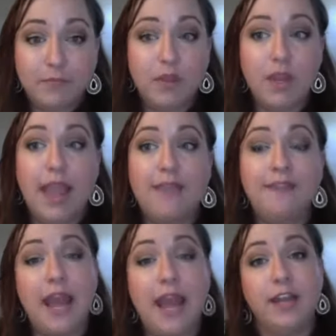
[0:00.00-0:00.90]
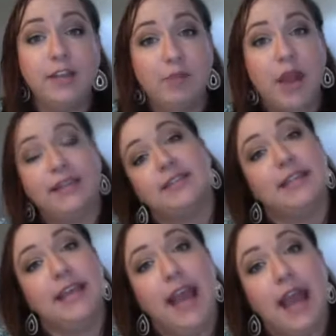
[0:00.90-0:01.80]
At the end of
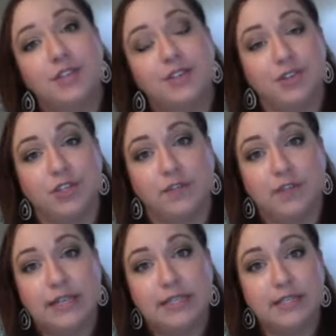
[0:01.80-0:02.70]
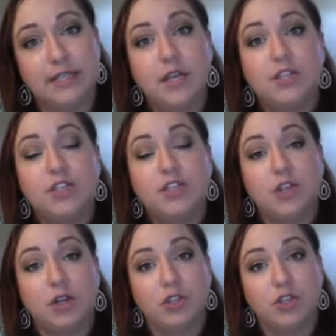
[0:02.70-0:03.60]
pregnancy, as your cervix
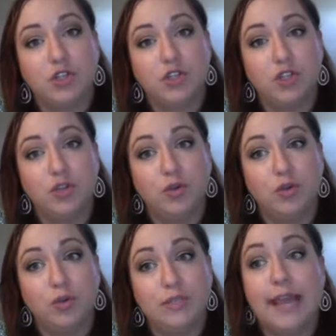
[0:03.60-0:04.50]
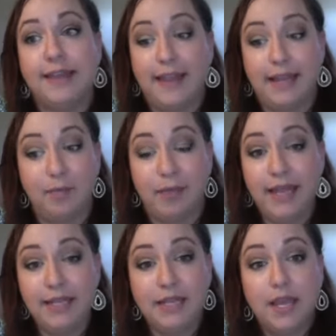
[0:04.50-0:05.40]
starts to dilate a
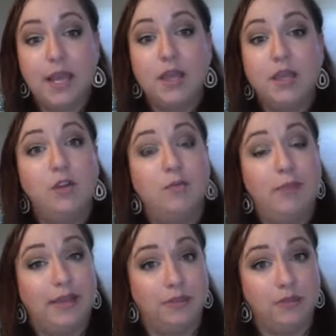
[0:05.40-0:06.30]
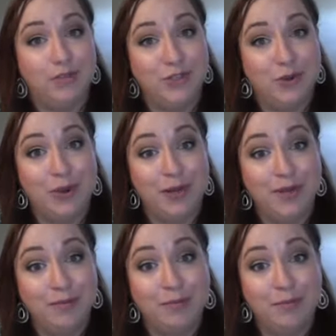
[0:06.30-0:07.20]
bit, you may lose your
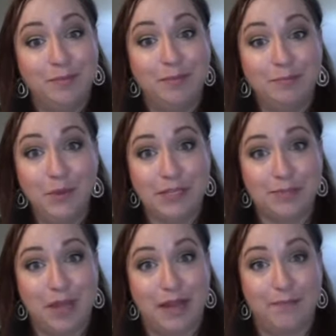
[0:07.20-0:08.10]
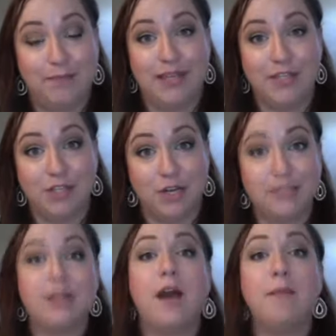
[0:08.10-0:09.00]
mucus plug. It may start to
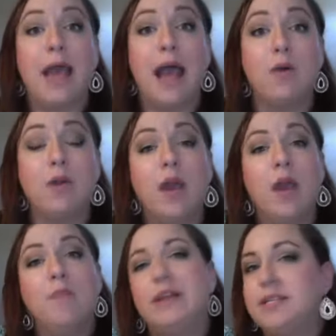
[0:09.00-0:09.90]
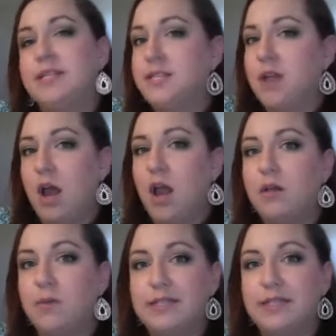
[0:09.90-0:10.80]
come out, but it's not
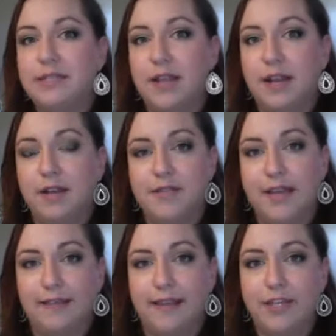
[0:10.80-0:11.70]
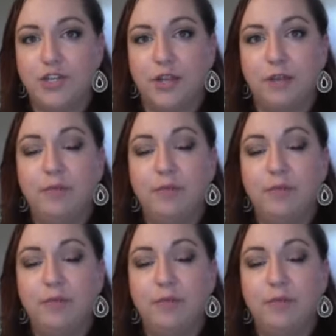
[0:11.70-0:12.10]
always a sign of dilation.